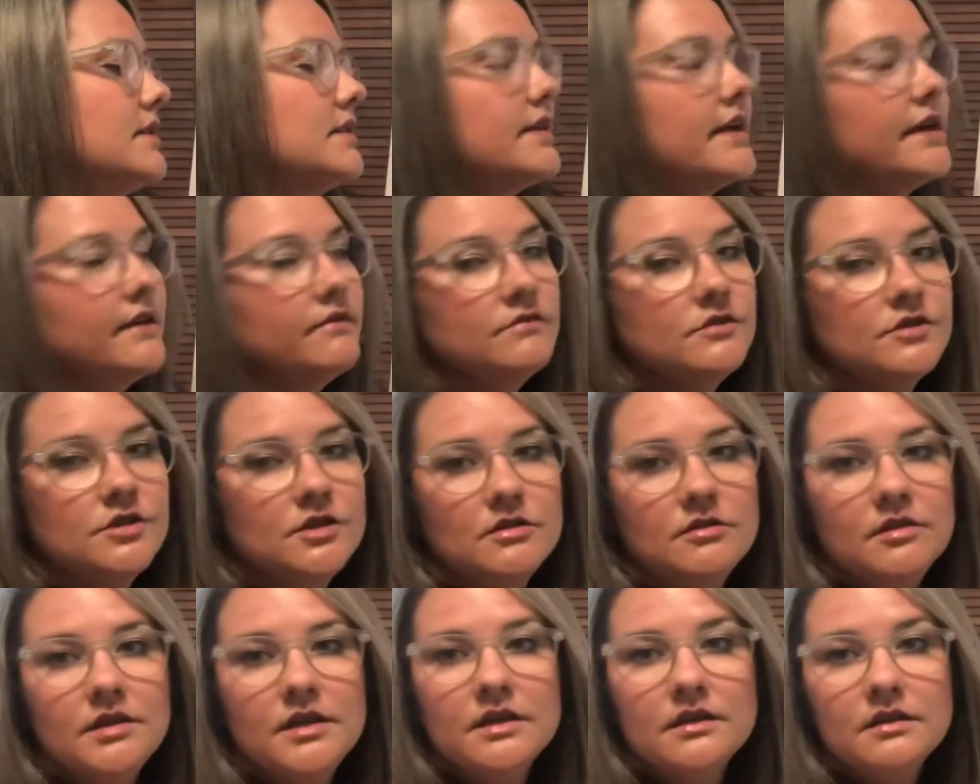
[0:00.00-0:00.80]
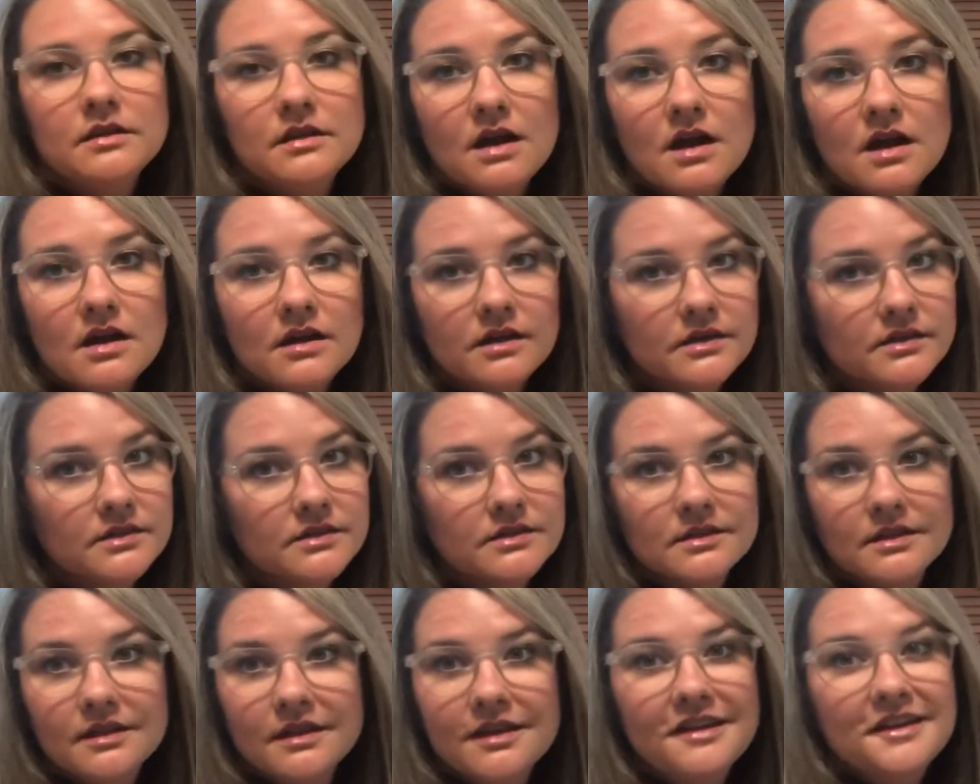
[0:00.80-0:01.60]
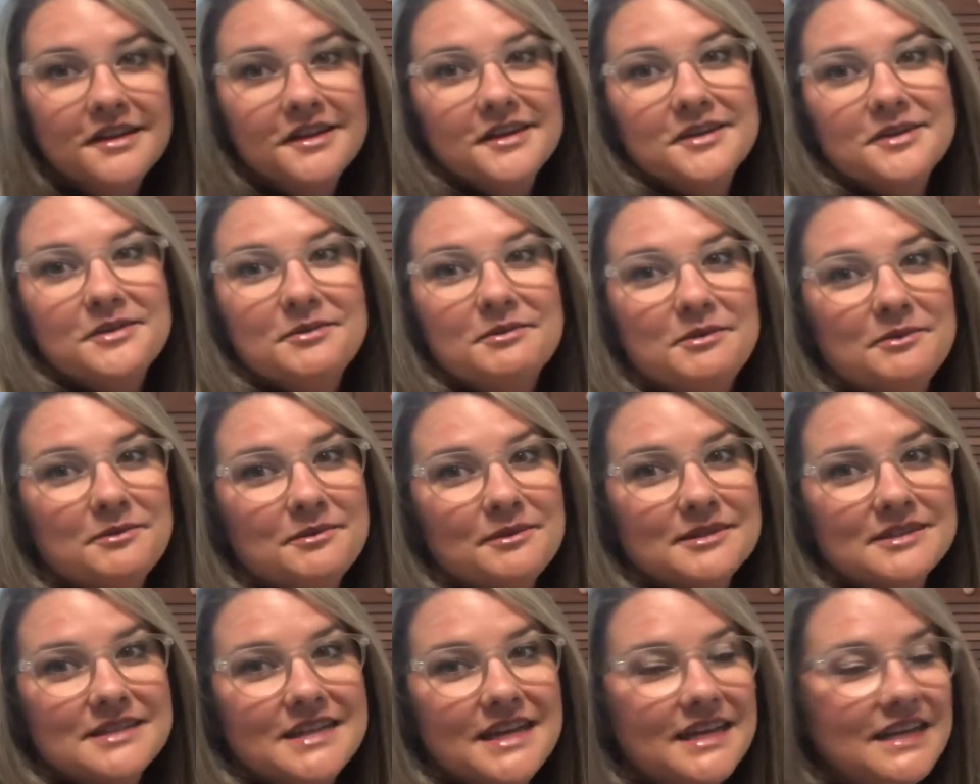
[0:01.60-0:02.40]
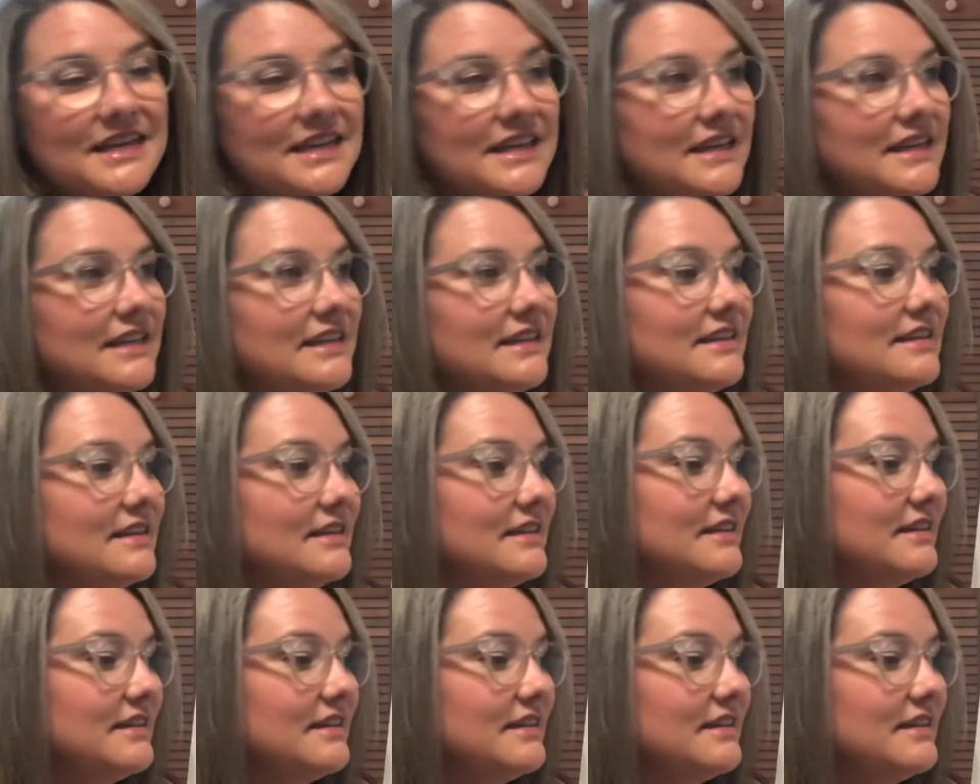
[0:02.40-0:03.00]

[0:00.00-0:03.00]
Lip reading: have Judy clocks when we're taking